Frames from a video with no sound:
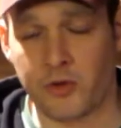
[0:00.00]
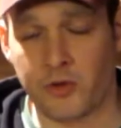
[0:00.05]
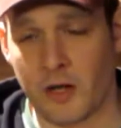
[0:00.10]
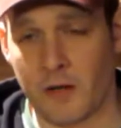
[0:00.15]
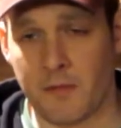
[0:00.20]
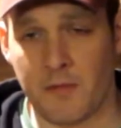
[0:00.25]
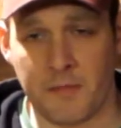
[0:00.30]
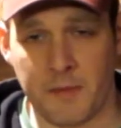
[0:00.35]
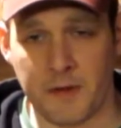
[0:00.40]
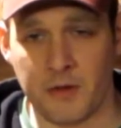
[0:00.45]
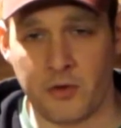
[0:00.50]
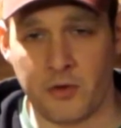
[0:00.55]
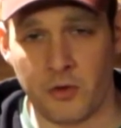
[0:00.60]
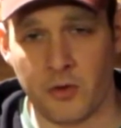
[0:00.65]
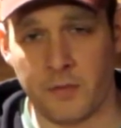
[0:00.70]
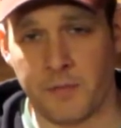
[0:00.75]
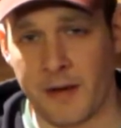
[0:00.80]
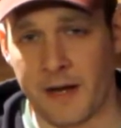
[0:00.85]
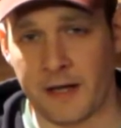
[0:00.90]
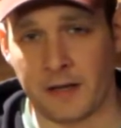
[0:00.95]
of them have been due to
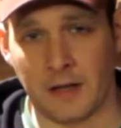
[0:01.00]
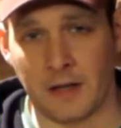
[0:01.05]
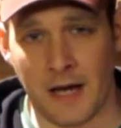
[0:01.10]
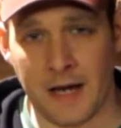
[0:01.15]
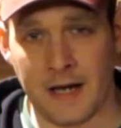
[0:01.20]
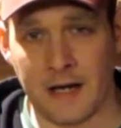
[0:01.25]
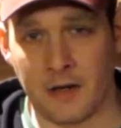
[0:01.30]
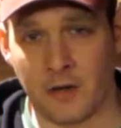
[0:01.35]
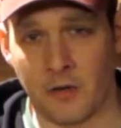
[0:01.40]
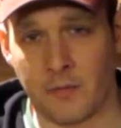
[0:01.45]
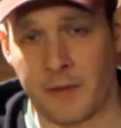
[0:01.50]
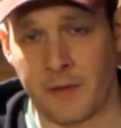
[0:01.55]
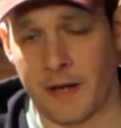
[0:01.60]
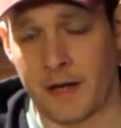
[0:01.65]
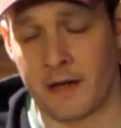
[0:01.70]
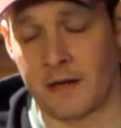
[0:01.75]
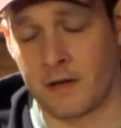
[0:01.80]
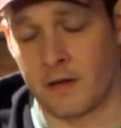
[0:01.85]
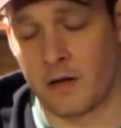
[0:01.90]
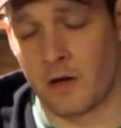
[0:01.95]
bad lighting or
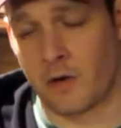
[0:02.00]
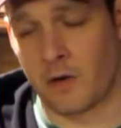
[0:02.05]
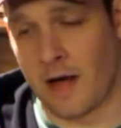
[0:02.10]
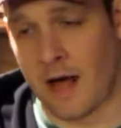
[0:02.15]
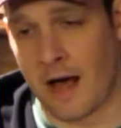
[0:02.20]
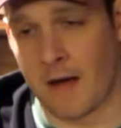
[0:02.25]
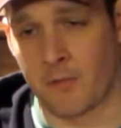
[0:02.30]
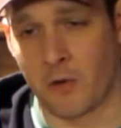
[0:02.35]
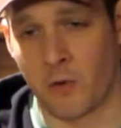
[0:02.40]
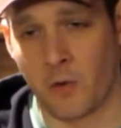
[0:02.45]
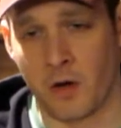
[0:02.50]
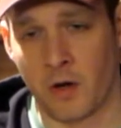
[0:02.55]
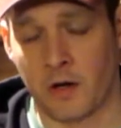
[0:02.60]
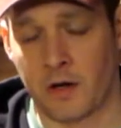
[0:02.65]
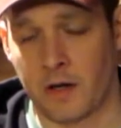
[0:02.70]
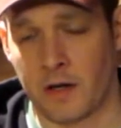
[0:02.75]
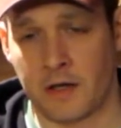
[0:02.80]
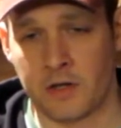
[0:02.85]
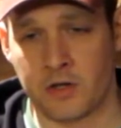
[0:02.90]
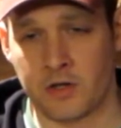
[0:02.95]
bad, you know, camera work,
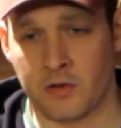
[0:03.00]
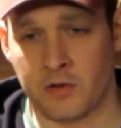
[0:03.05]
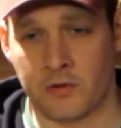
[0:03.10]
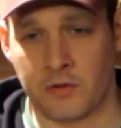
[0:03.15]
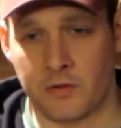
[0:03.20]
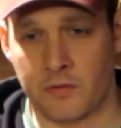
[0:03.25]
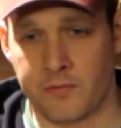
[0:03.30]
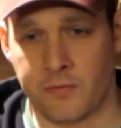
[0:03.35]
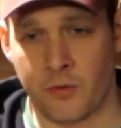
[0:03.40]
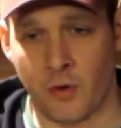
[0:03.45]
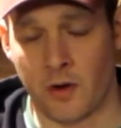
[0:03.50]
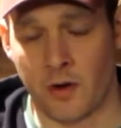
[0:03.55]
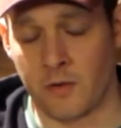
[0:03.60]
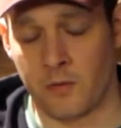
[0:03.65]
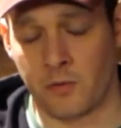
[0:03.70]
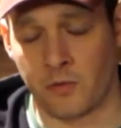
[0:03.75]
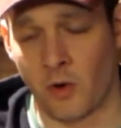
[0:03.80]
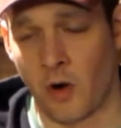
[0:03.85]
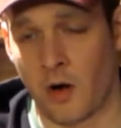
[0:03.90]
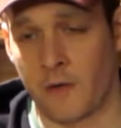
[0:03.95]
and I just thought it
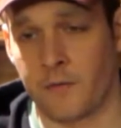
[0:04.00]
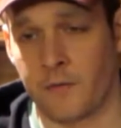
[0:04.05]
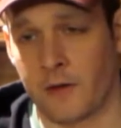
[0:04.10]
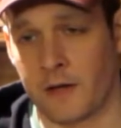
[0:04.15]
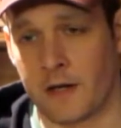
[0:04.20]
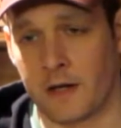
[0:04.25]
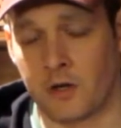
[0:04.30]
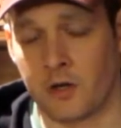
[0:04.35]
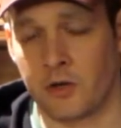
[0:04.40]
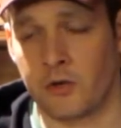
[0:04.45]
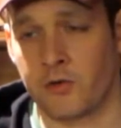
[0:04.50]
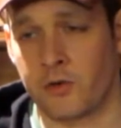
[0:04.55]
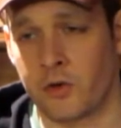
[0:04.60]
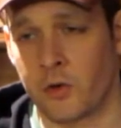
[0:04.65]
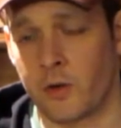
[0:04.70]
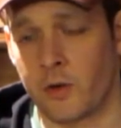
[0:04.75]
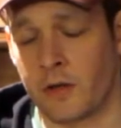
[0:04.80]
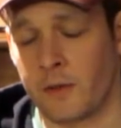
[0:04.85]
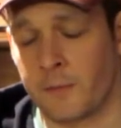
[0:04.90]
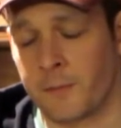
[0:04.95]
was awful and I couldn't do
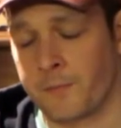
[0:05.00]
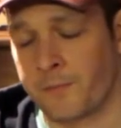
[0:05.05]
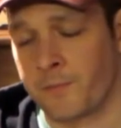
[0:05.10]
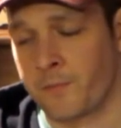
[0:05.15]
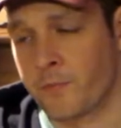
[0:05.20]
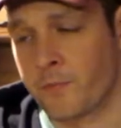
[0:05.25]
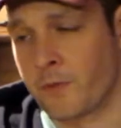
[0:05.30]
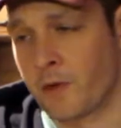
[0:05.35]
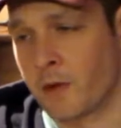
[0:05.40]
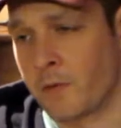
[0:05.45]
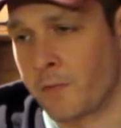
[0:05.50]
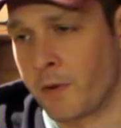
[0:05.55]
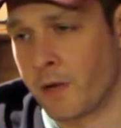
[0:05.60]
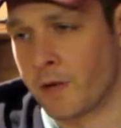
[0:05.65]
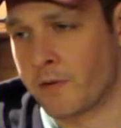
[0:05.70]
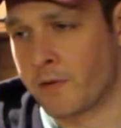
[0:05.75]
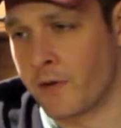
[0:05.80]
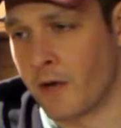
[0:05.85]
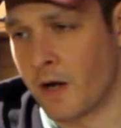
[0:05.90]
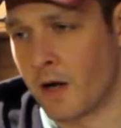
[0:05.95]
it.
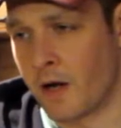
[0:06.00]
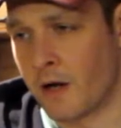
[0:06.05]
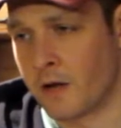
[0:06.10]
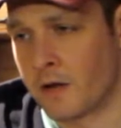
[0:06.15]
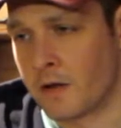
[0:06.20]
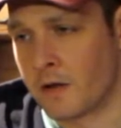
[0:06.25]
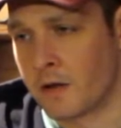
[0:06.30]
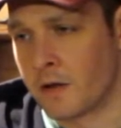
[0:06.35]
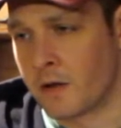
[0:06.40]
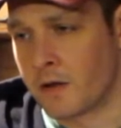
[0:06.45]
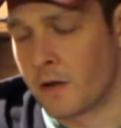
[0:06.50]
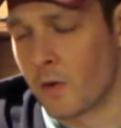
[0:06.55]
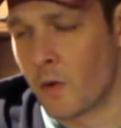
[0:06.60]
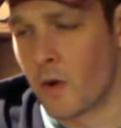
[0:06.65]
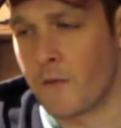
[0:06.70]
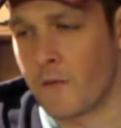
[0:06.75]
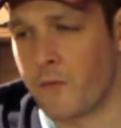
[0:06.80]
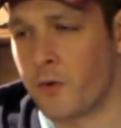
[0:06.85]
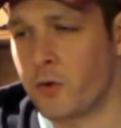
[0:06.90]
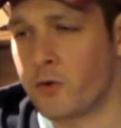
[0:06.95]
But there were
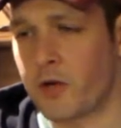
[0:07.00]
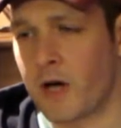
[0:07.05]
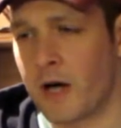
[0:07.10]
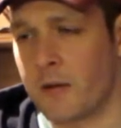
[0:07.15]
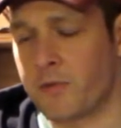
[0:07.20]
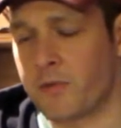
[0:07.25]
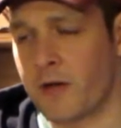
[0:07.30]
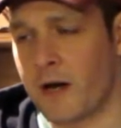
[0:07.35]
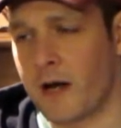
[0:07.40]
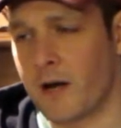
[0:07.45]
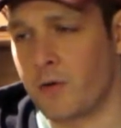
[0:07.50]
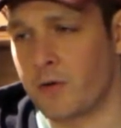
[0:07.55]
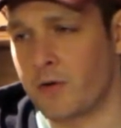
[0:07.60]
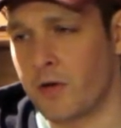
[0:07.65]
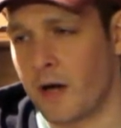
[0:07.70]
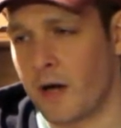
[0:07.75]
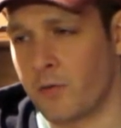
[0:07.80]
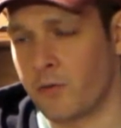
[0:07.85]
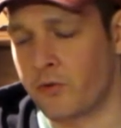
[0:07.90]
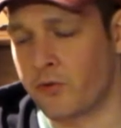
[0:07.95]
a few times that
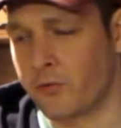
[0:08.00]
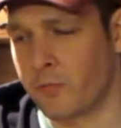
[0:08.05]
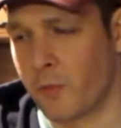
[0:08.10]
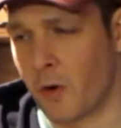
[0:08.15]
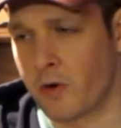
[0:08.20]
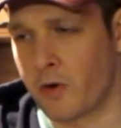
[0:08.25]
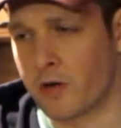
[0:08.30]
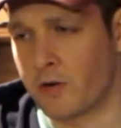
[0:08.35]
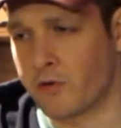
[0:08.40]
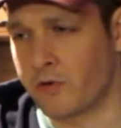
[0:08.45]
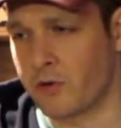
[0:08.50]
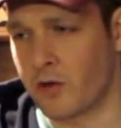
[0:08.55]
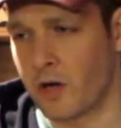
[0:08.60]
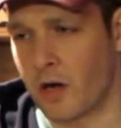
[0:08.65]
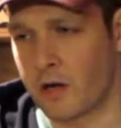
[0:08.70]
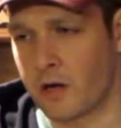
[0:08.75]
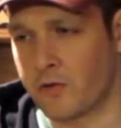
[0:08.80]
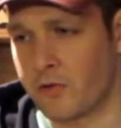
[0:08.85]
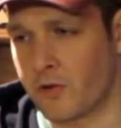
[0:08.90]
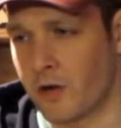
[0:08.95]
I was smoking a
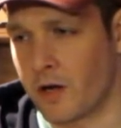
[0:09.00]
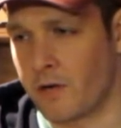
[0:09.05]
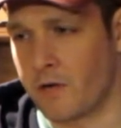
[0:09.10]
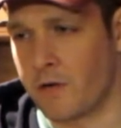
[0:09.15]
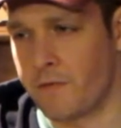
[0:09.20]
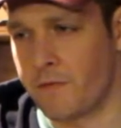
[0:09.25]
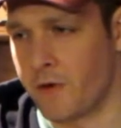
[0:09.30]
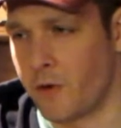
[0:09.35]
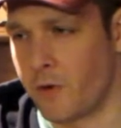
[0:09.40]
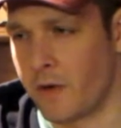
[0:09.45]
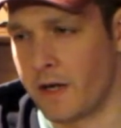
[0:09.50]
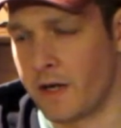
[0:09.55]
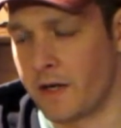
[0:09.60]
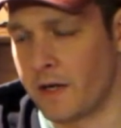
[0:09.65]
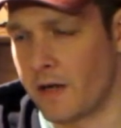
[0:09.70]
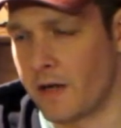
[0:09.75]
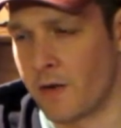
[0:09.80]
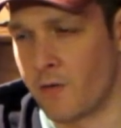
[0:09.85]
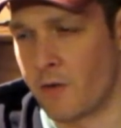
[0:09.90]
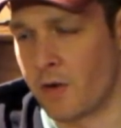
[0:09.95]
cigar and started reviewing it,
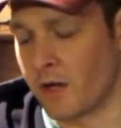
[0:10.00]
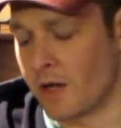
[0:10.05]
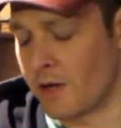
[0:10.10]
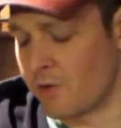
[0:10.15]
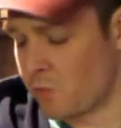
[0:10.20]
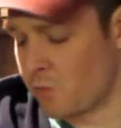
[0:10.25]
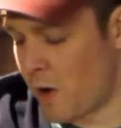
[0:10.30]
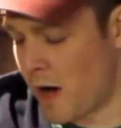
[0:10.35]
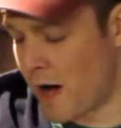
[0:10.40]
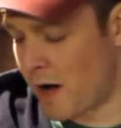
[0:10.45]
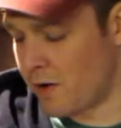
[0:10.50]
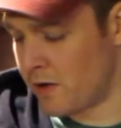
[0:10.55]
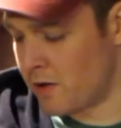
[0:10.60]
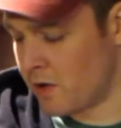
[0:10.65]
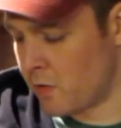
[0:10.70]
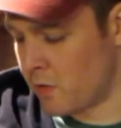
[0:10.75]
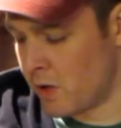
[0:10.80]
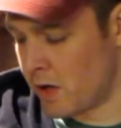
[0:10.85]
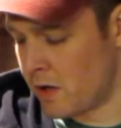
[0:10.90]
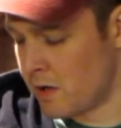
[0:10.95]
and I realized, wow, you
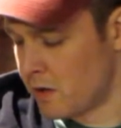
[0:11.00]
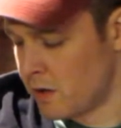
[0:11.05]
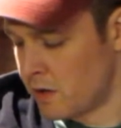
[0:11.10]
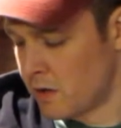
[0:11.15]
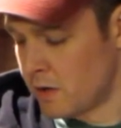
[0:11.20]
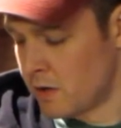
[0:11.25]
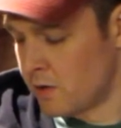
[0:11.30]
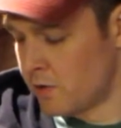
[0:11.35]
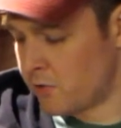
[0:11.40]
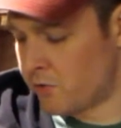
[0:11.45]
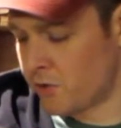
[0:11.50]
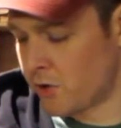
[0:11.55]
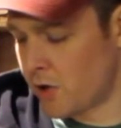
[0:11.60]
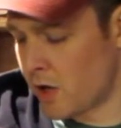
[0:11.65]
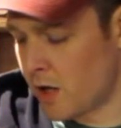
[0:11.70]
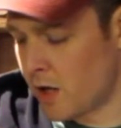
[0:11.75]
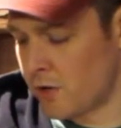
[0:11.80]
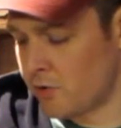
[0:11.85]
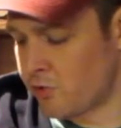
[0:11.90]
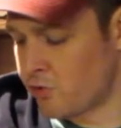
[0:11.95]
know what? This
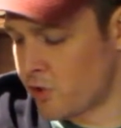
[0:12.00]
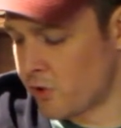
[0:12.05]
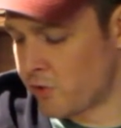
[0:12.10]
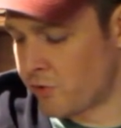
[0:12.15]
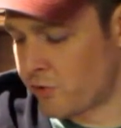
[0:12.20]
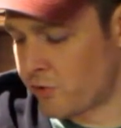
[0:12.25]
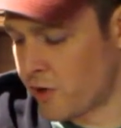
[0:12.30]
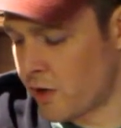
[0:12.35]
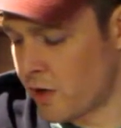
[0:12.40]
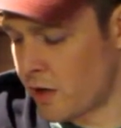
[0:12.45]
cigar is just